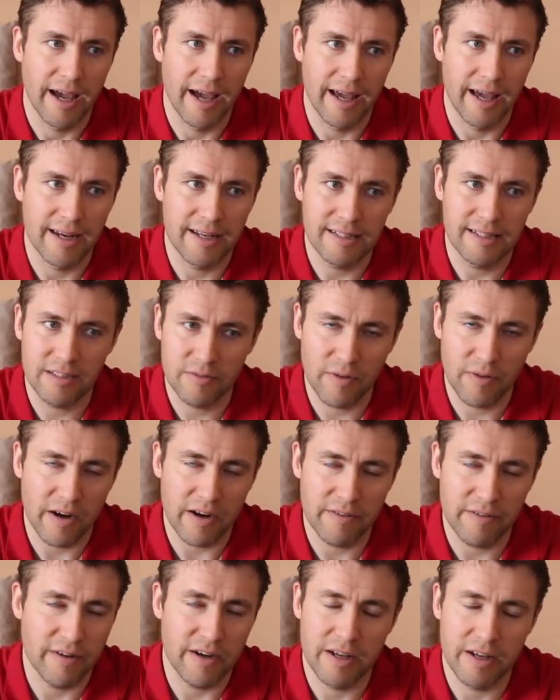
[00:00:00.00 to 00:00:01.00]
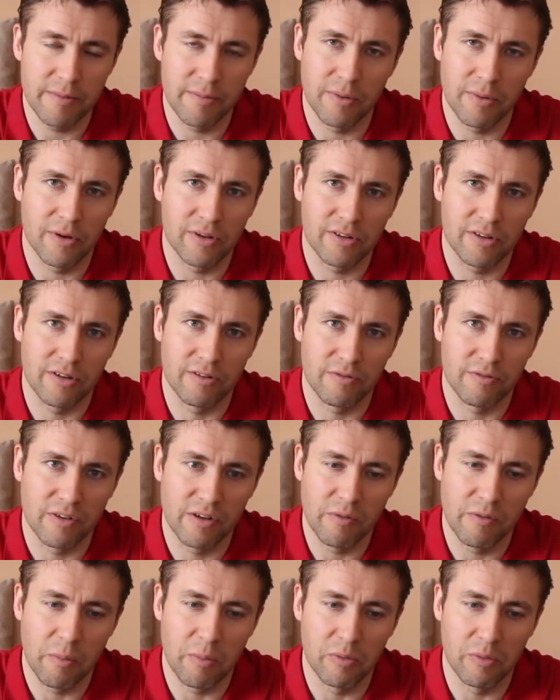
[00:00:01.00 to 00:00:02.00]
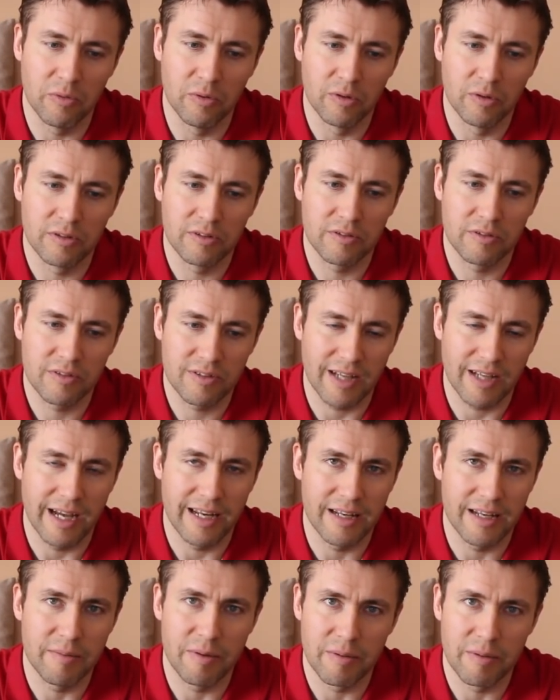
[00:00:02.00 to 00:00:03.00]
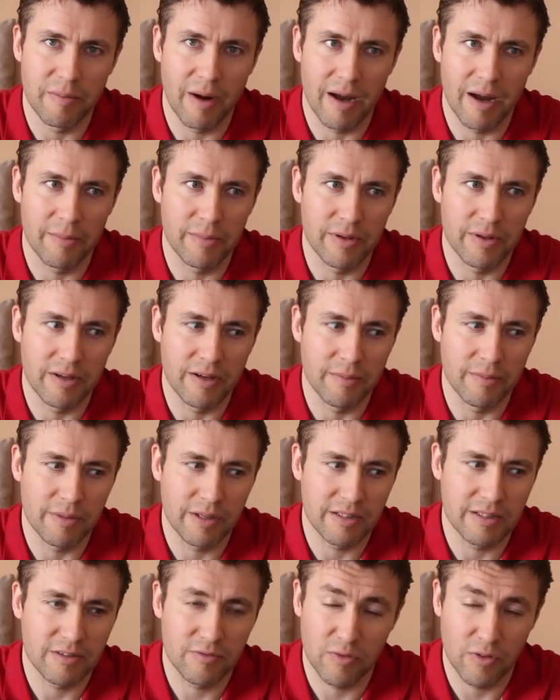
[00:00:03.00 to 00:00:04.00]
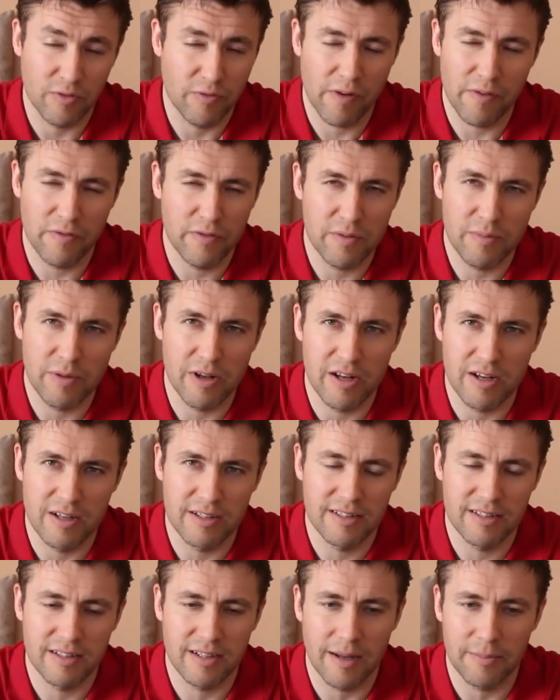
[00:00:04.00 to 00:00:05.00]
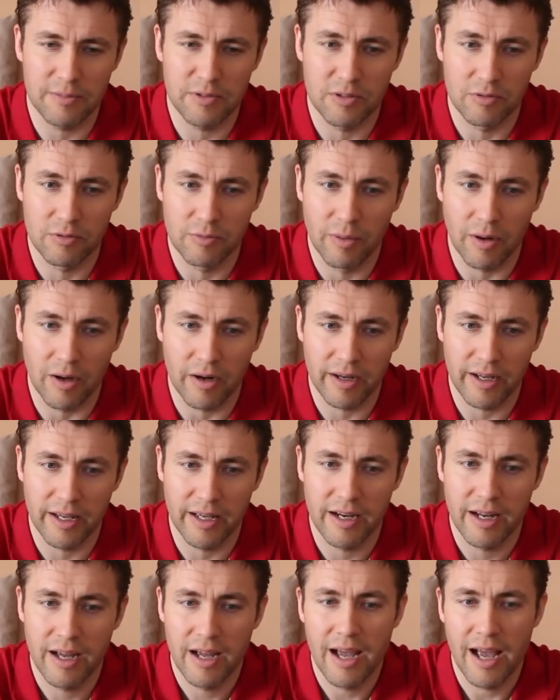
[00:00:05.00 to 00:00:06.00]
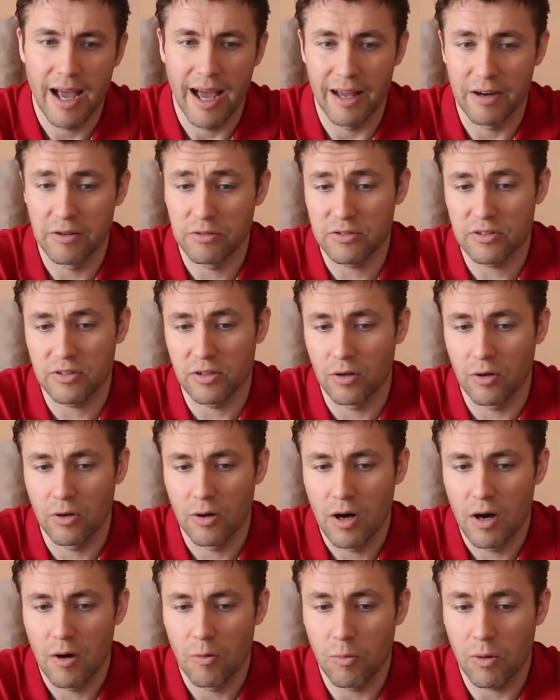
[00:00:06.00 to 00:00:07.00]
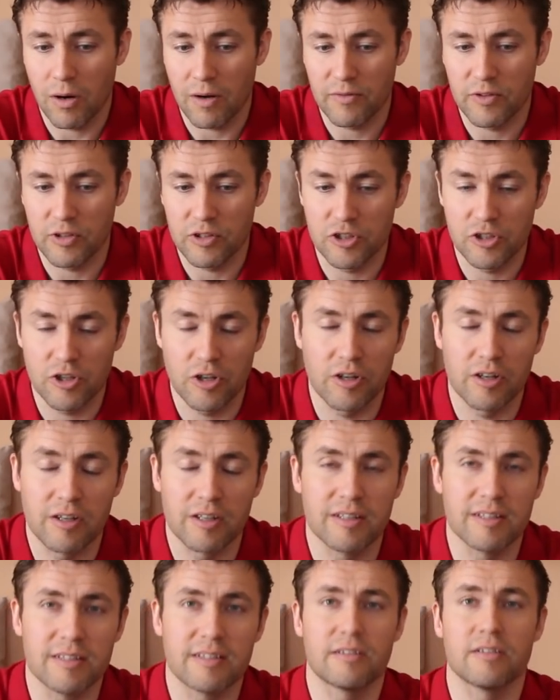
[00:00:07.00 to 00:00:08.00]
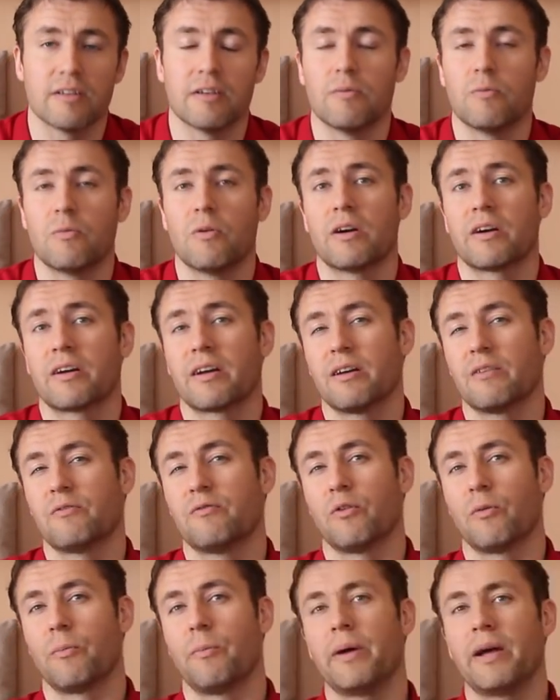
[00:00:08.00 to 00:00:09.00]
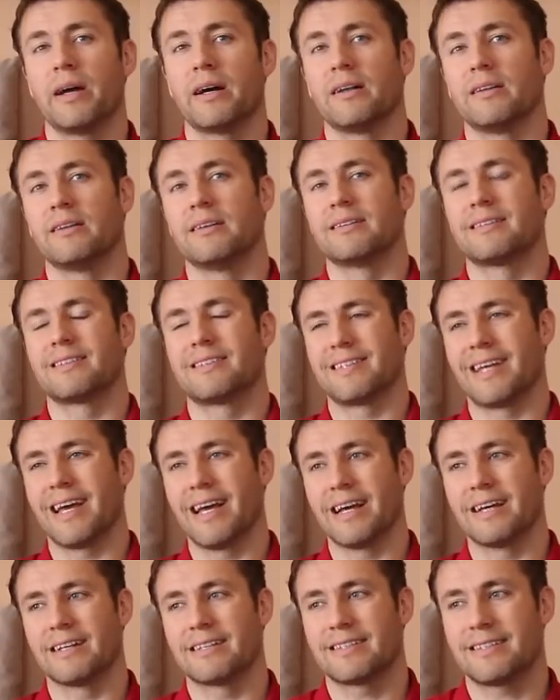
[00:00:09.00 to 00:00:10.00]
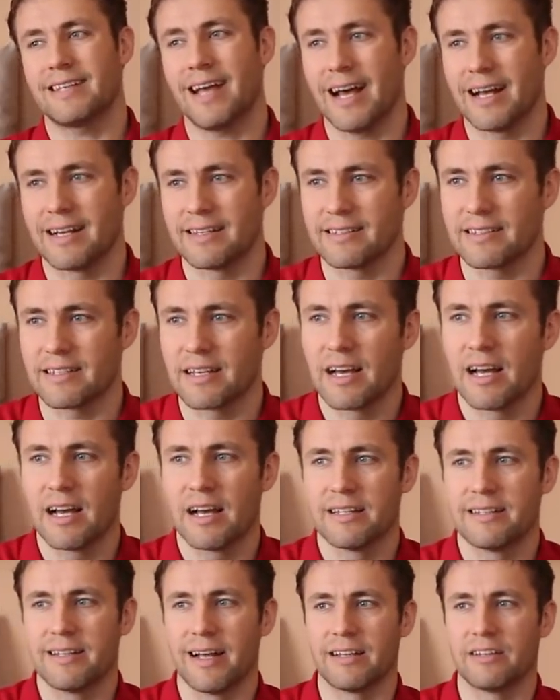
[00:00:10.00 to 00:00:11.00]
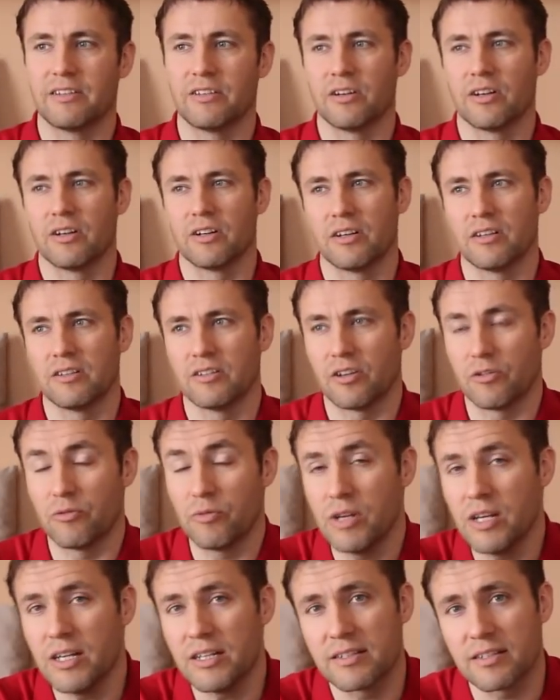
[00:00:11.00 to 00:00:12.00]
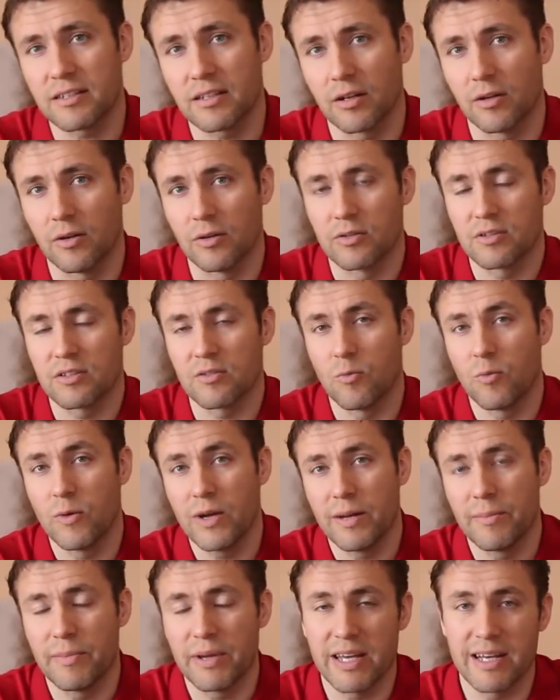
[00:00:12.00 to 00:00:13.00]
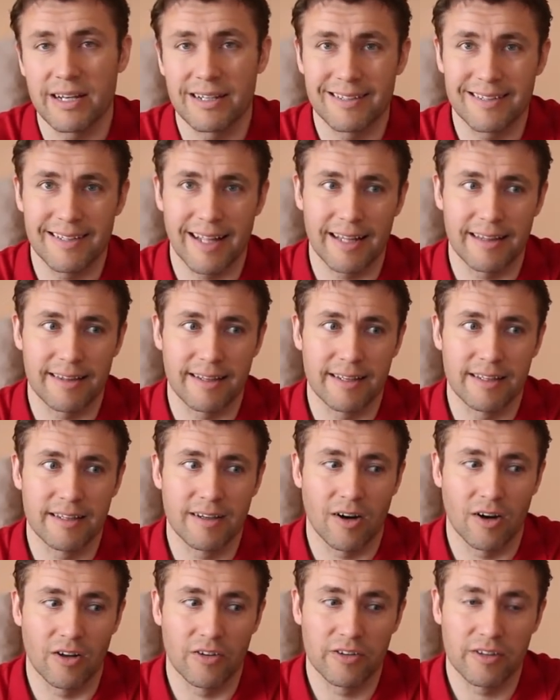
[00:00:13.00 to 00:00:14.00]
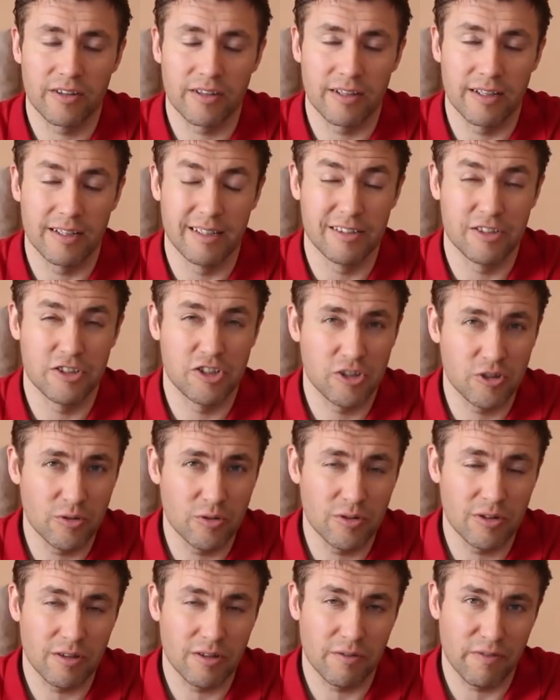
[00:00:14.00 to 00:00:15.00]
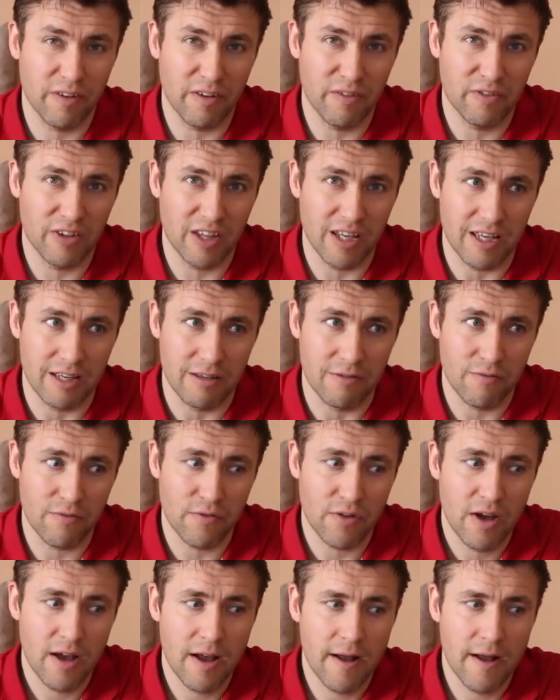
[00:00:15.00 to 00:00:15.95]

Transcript: And it's very, very important for Liverpool to sign him, in my opinion, because for 50 million it's an absolute bargain. And also, one of the journalists uh, working for Bild say, says that the, the release clause will be extended until June the 15th.